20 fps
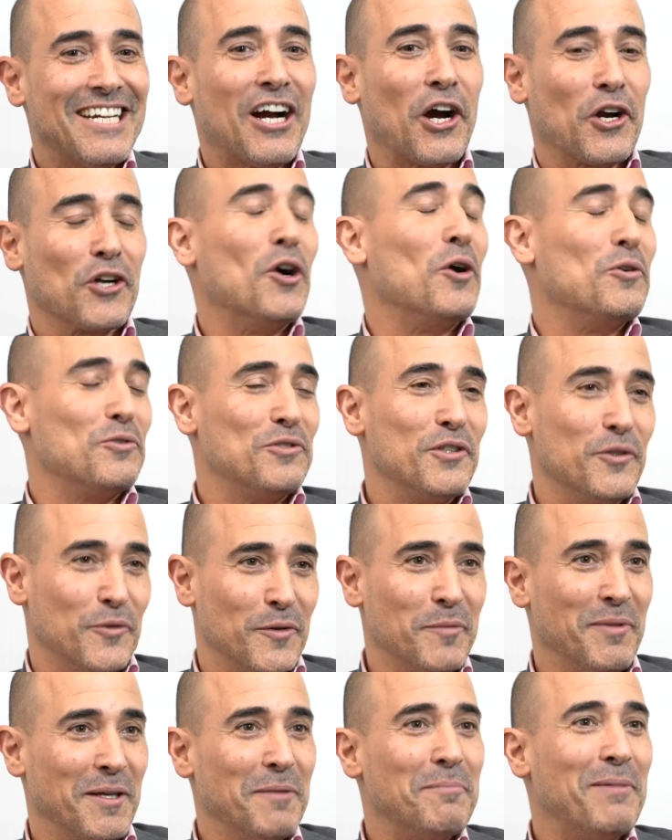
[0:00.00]
go-to
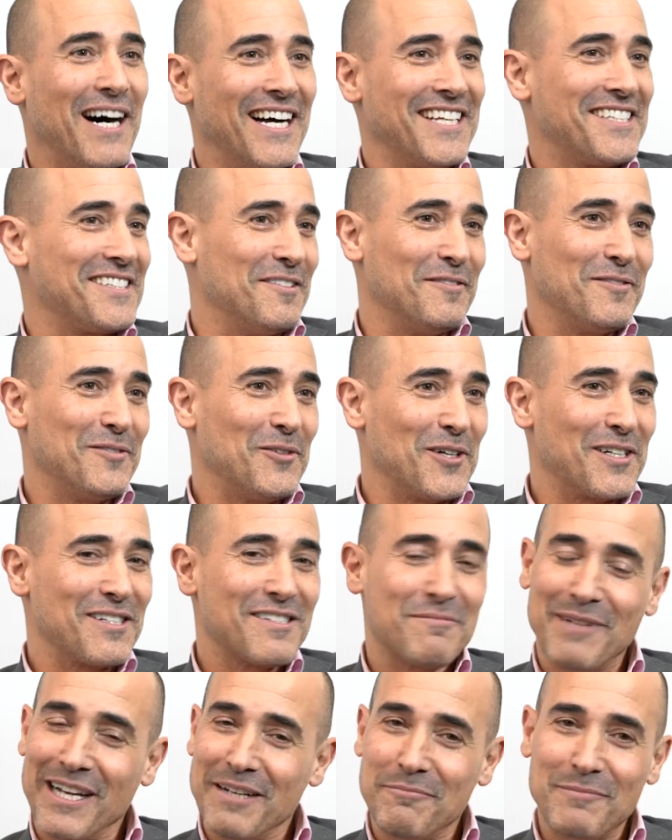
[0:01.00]
would be pasta, of
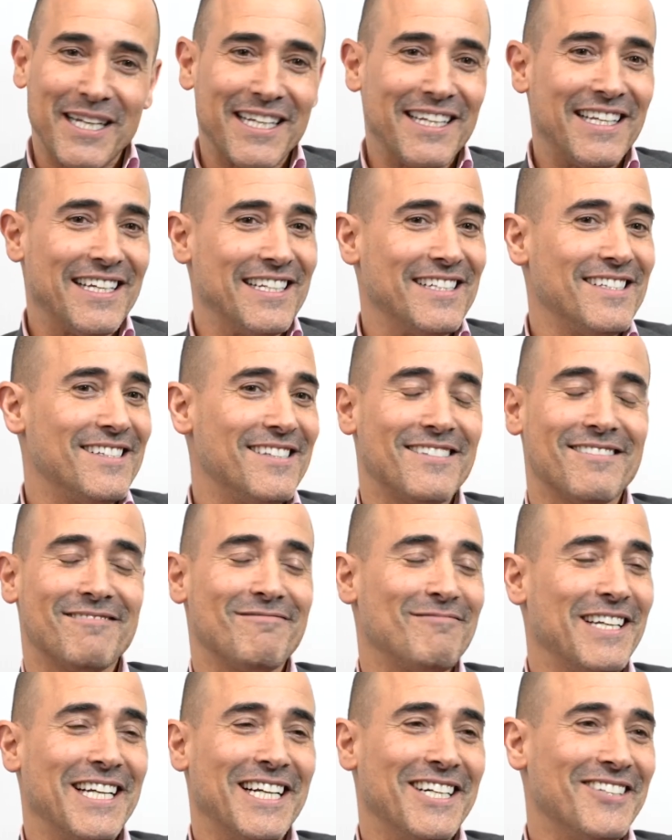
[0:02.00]
course. My kids,
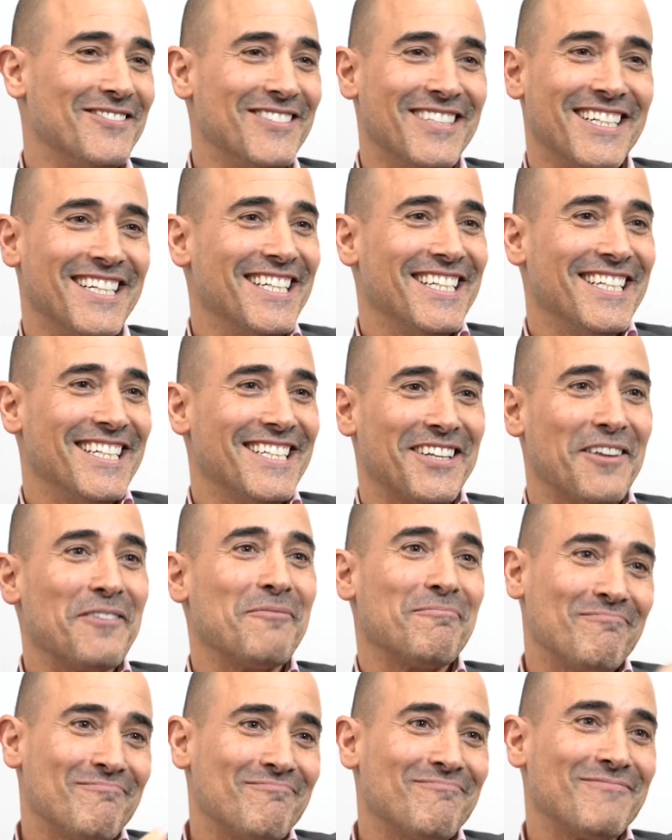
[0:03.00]

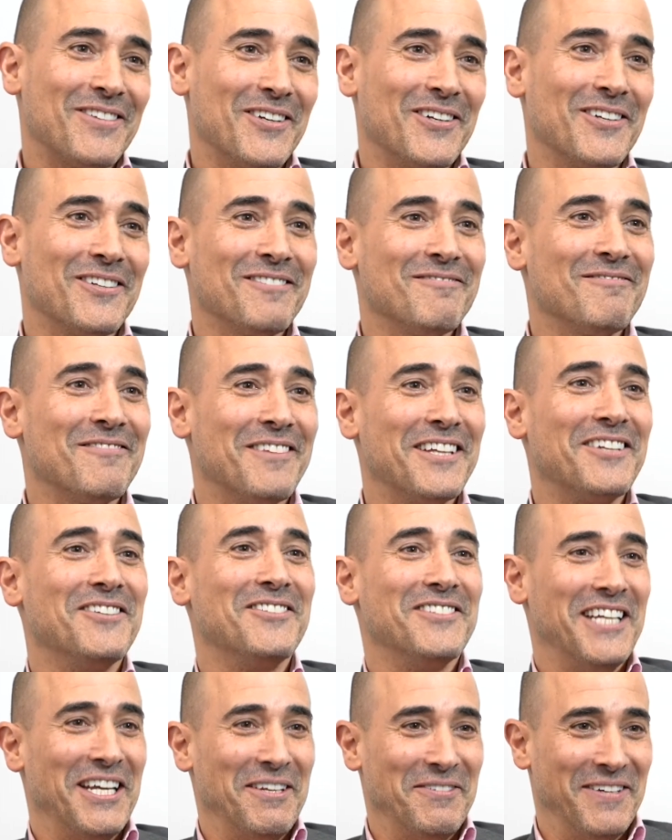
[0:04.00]
they're little
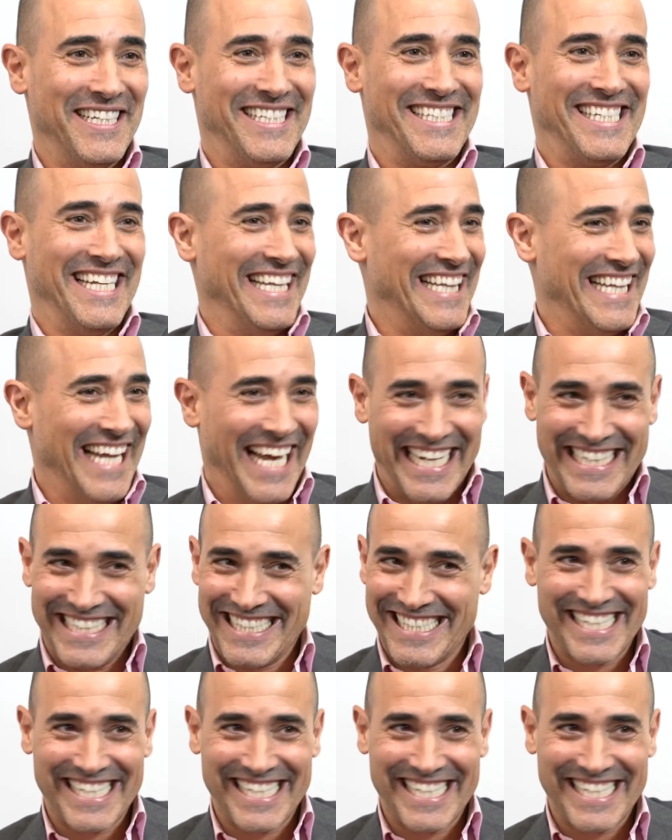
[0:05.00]
Davids, and that